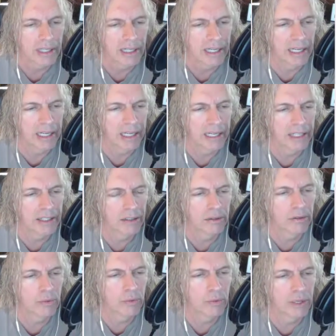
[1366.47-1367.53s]
and
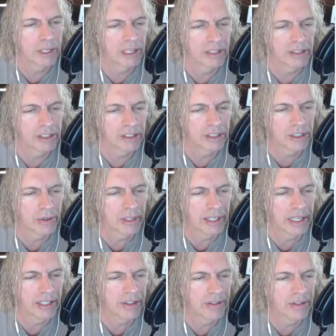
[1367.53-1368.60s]
we're going to just go
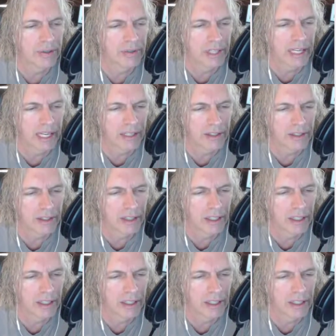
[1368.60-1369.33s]
ahead and do that.